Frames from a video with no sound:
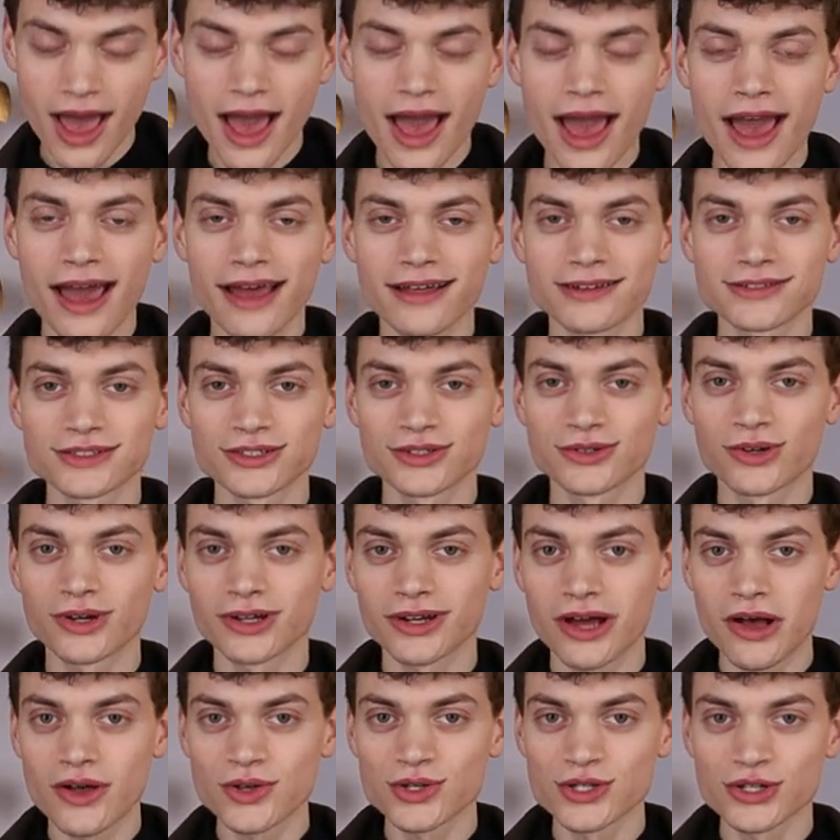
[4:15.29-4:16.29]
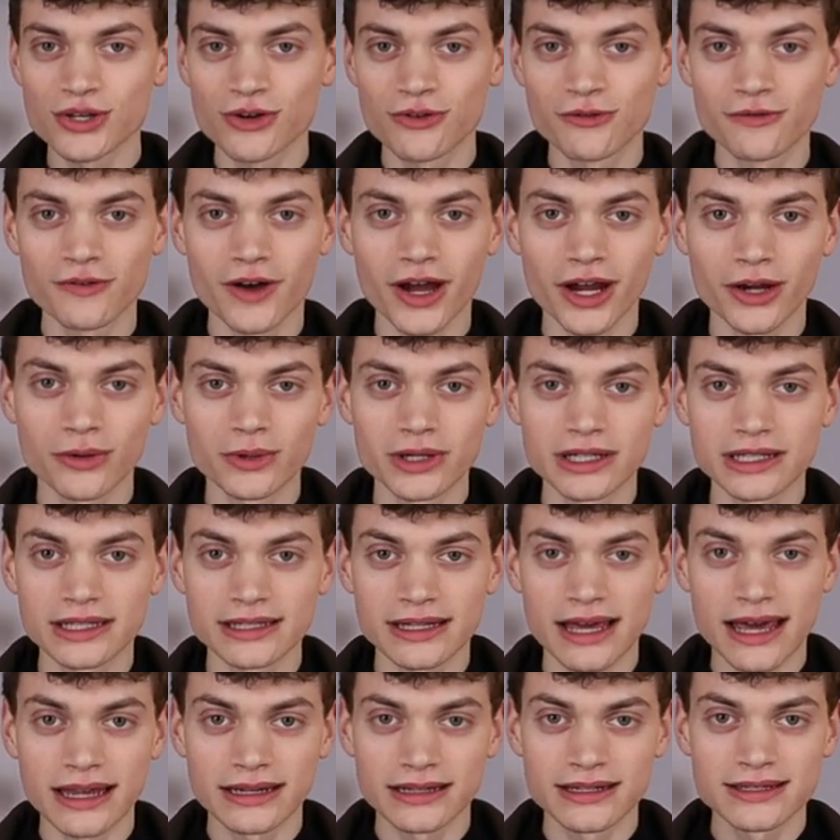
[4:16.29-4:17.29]
And you can also fire it
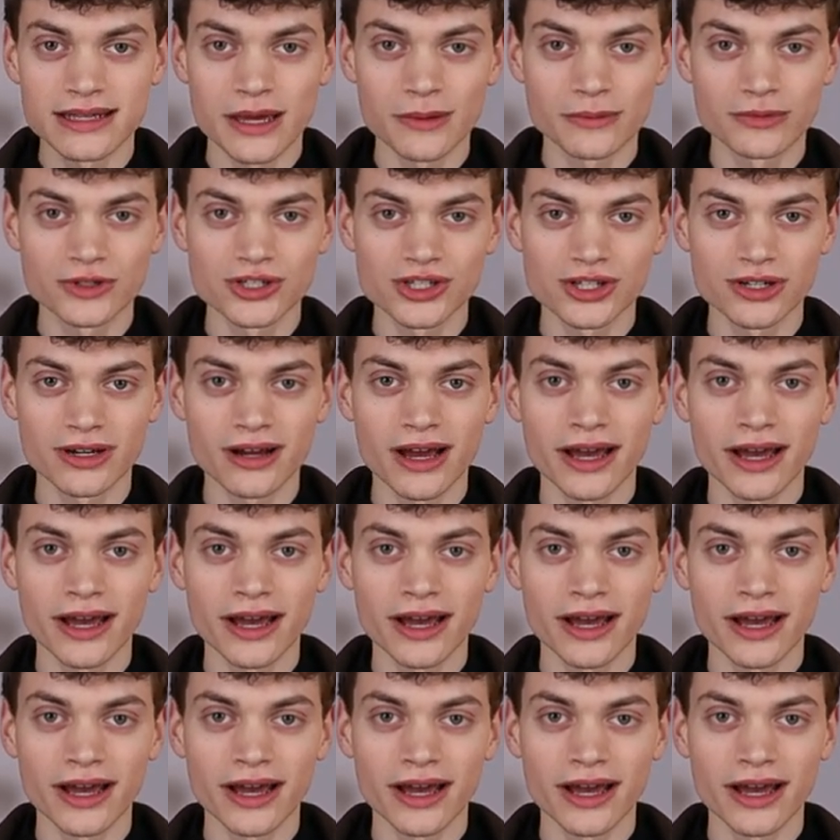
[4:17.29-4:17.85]
at any temperature.